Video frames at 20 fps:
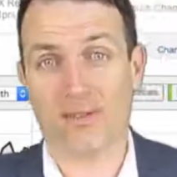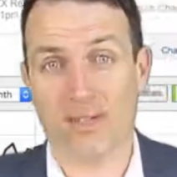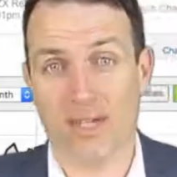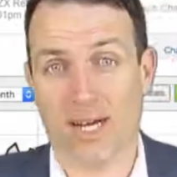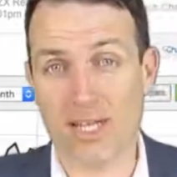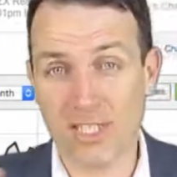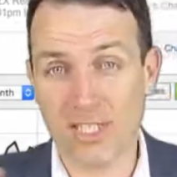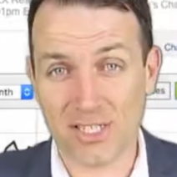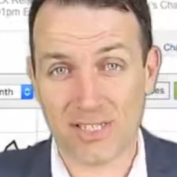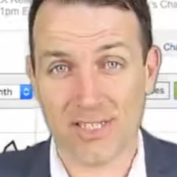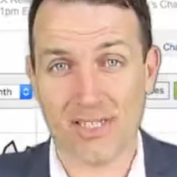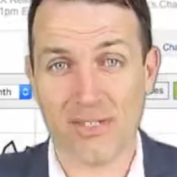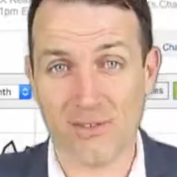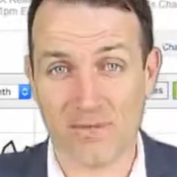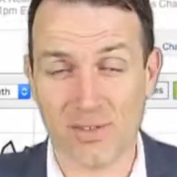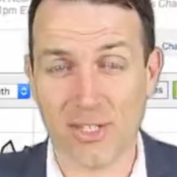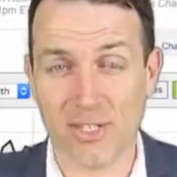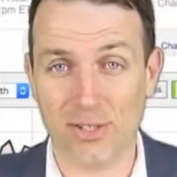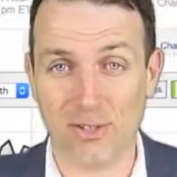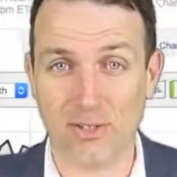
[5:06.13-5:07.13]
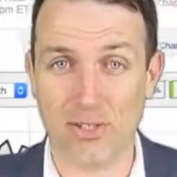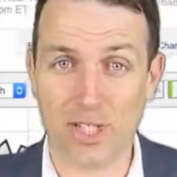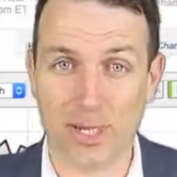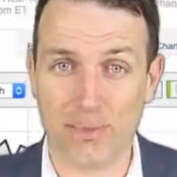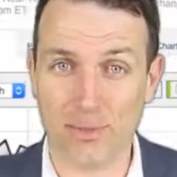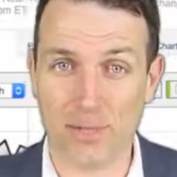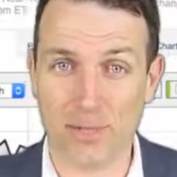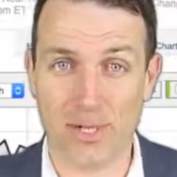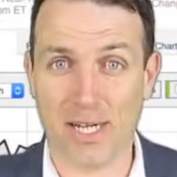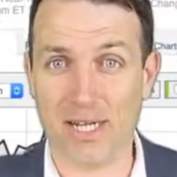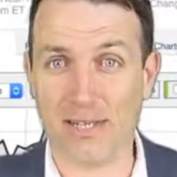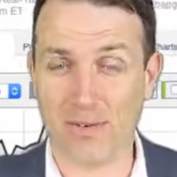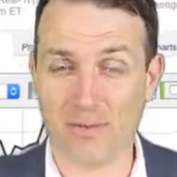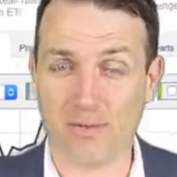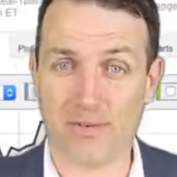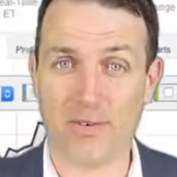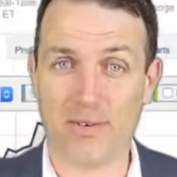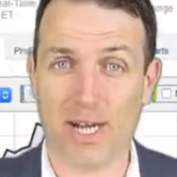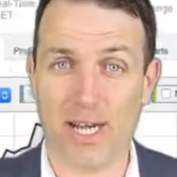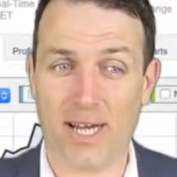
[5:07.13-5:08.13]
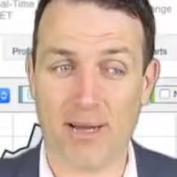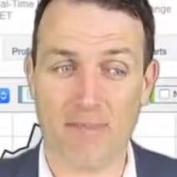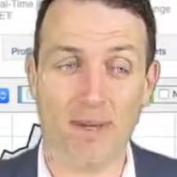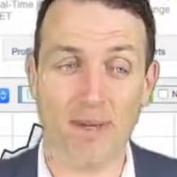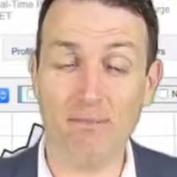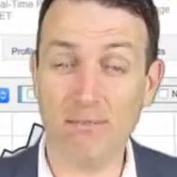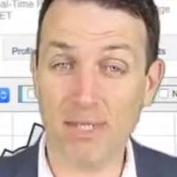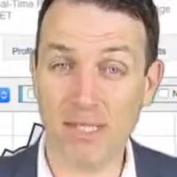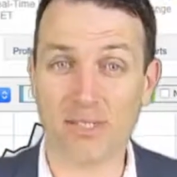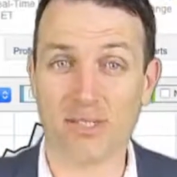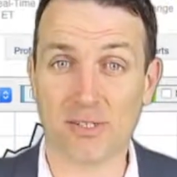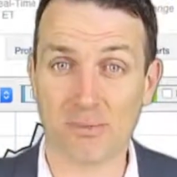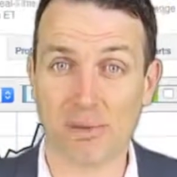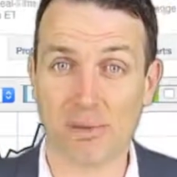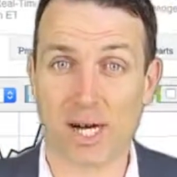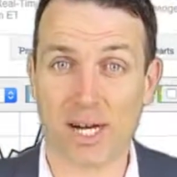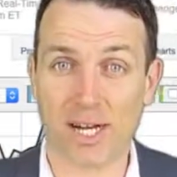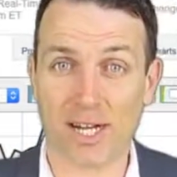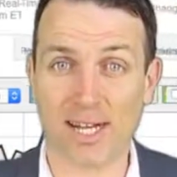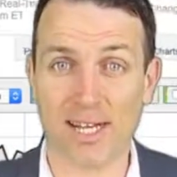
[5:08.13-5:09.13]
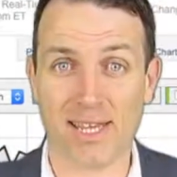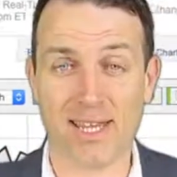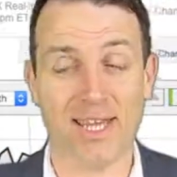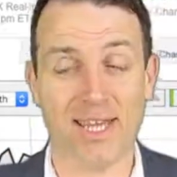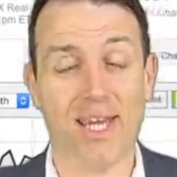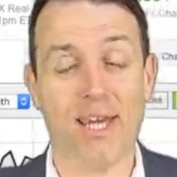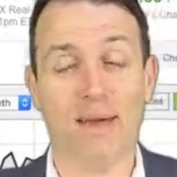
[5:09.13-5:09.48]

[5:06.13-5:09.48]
I just did a video on chapter 8 of Graham, Mr. Market.